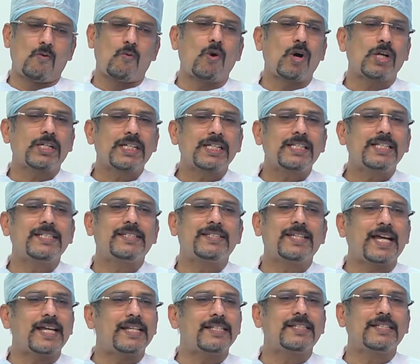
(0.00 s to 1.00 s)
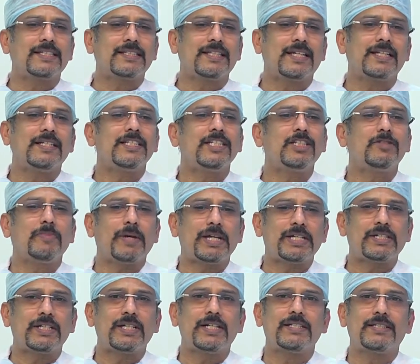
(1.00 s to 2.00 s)
what are the chances that this
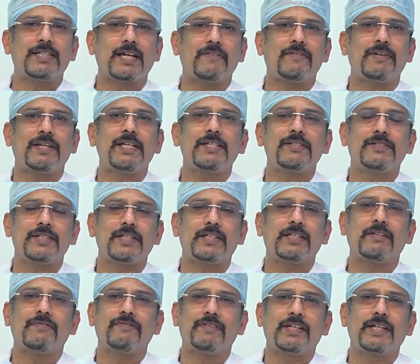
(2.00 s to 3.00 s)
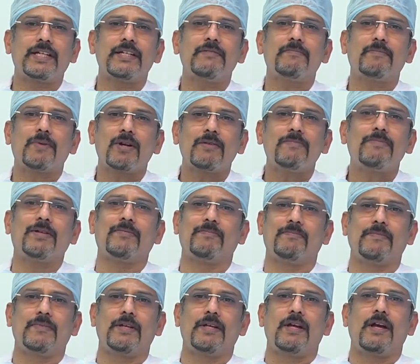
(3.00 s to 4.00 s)
patient is having a significant problem,
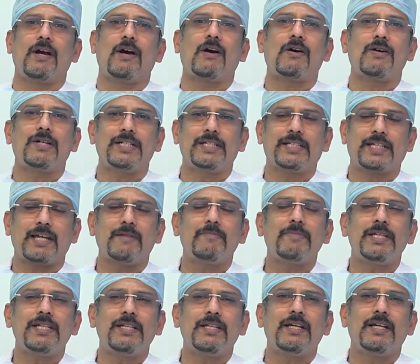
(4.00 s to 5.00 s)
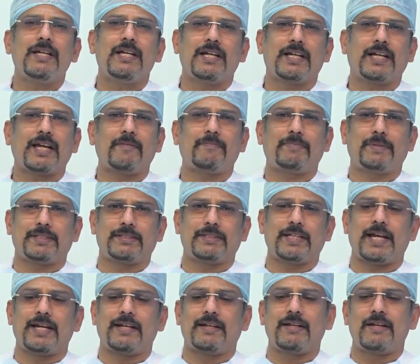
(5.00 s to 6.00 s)
or it can be kept
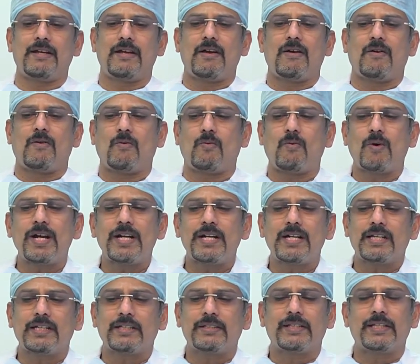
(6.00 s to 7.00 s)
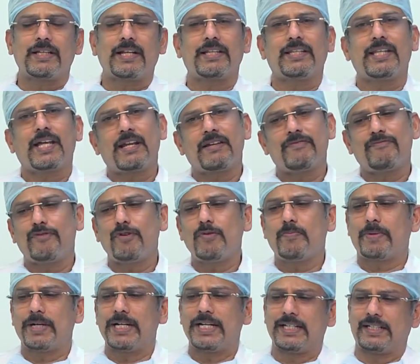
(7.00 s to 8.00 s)
aside. One, there are a few
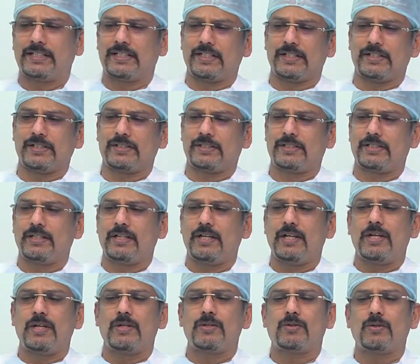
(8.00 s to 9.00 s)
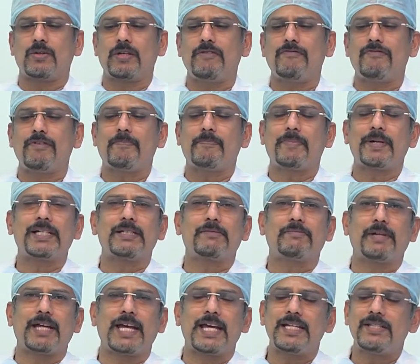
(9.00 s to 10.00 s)
predictors. So, if
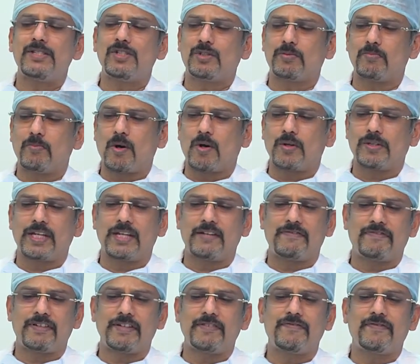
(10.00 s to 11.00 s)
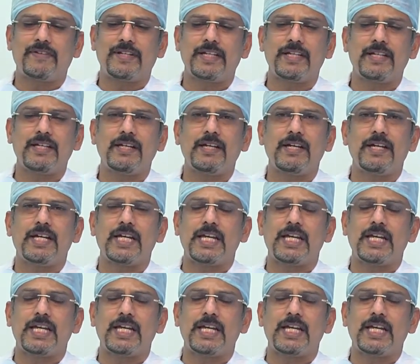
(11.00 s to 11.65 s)
the age is more than 50,